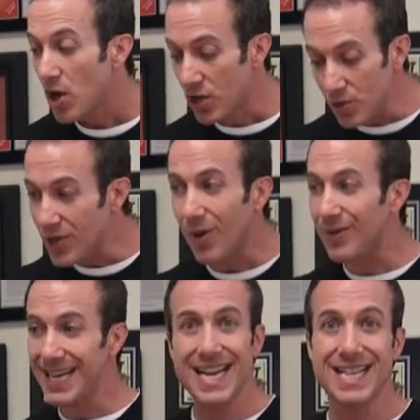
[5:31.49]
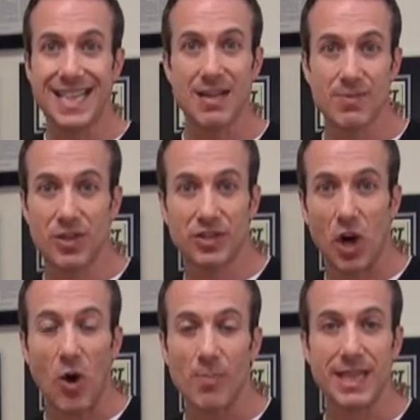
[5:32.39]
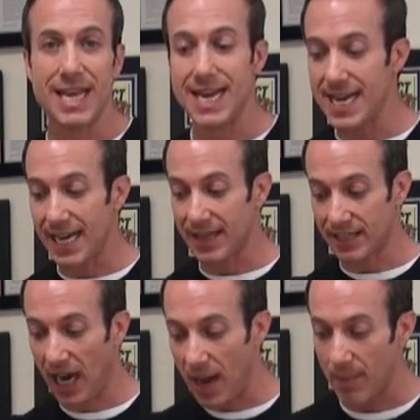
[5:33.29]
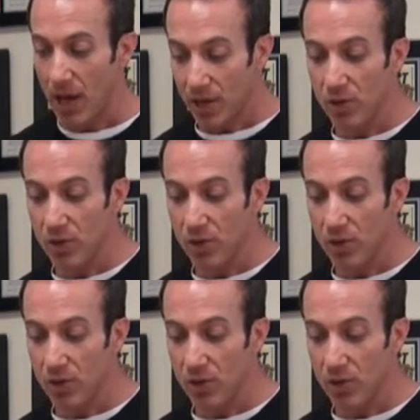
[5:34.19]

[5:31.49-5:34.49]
You don't need the dome and the heating at the top.